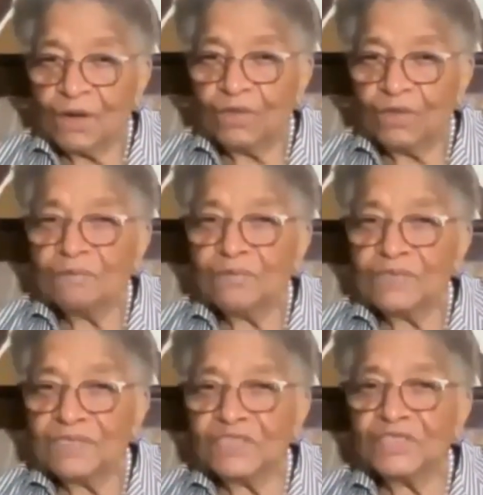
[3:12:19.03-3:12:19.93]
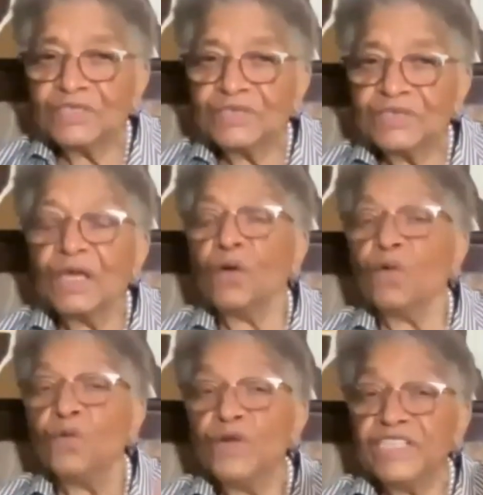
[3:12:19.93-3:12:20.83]
holding positions,
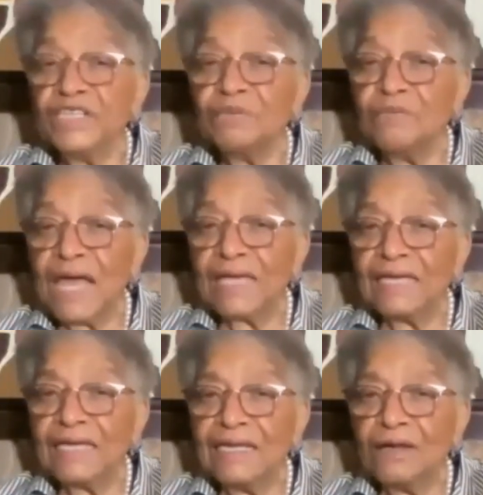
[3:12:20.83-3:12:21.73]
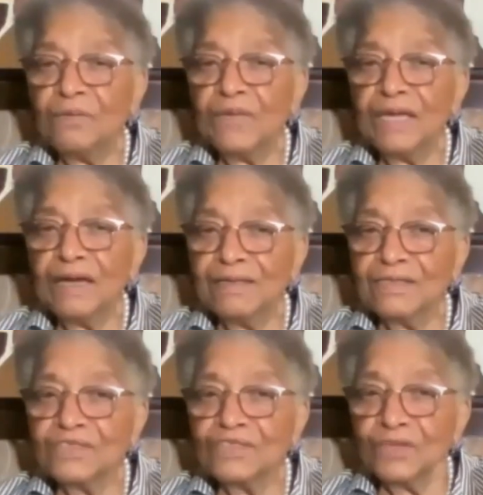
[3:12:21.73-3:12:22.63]
reaching back and helping
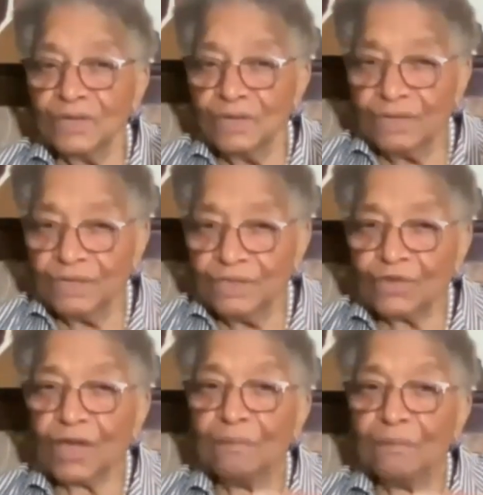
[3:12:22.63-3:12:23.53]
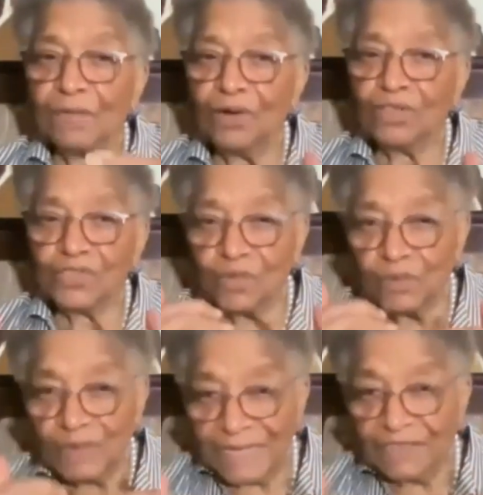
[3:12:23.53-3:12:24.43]
others to come along so
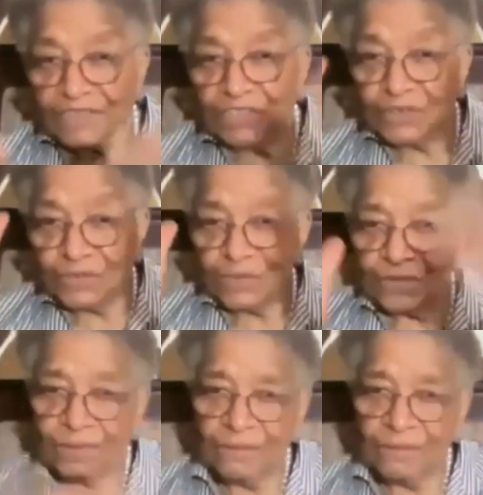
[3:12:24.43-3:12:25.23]
they too